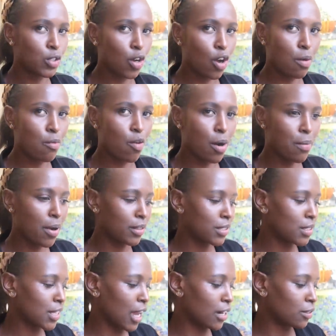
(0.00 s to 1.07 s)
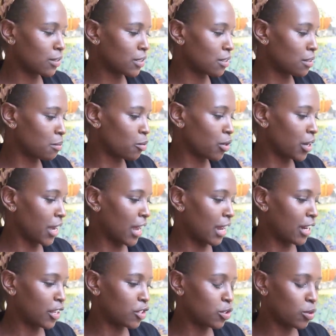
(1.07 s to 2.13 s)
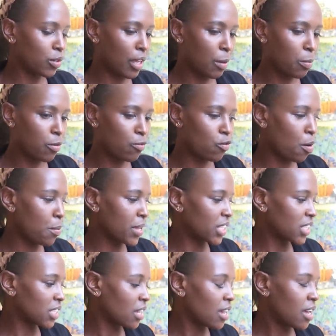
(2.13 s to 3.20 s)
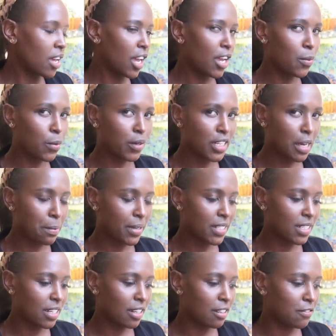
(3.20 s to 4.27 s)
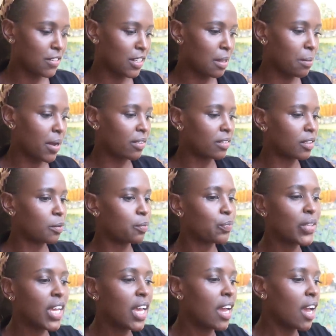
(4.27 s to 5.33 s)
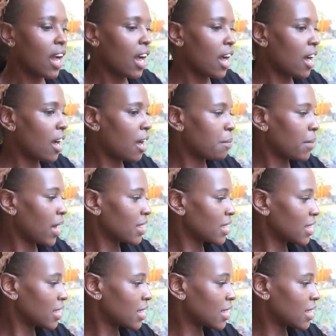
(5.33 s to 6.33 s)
Talk more about these candles in the morning. I'll let you know their performance and what I personally feel about them. Other